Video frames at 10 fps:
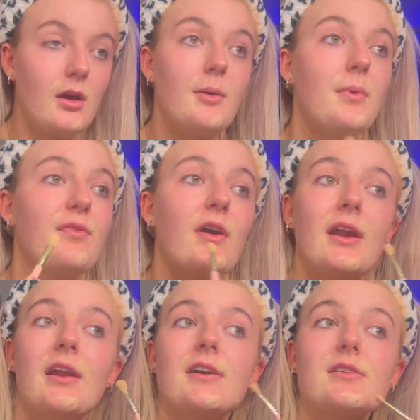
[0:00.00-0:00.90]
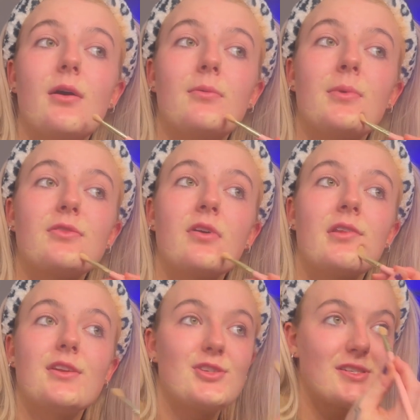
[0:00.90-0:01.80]
My Friday nights, I'd much
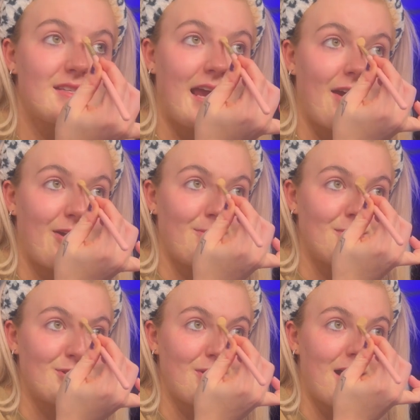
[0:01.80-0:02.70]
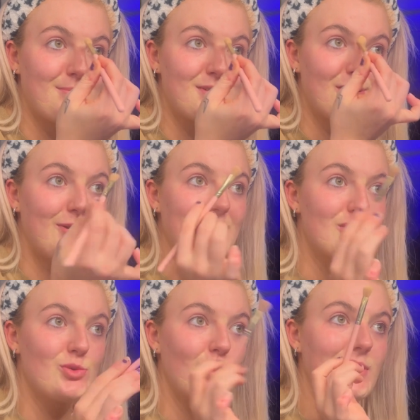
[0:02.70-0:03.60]
rather just stay at home and do absolutely
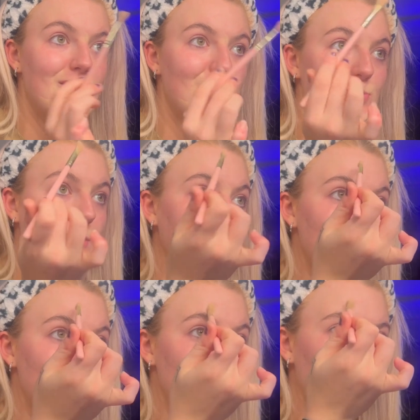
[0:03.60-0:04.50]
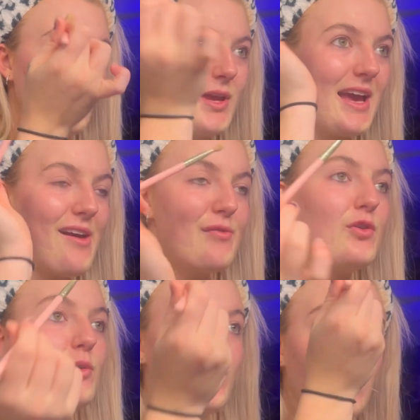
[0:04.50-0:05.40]
sweet, sweet, sweet
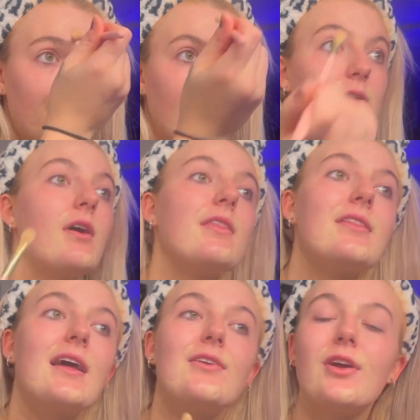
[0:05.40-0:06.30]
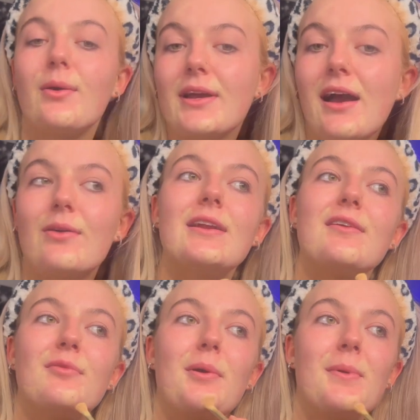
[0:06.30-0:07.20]
ethel rather than going out and
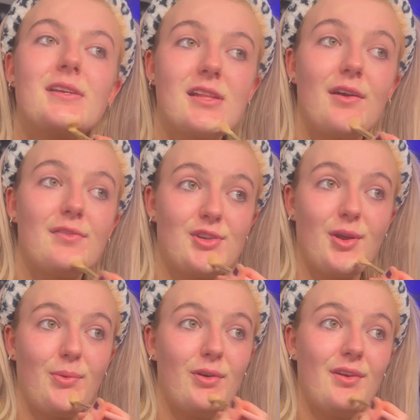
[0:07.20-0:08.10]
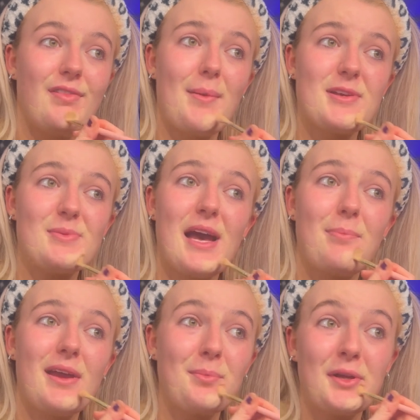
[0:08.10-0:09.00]
living my best life. Do you know what? If that makes me
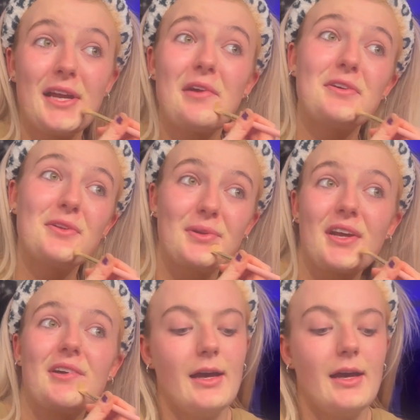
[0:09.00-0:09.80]
happy, I'm going to carry on doing it.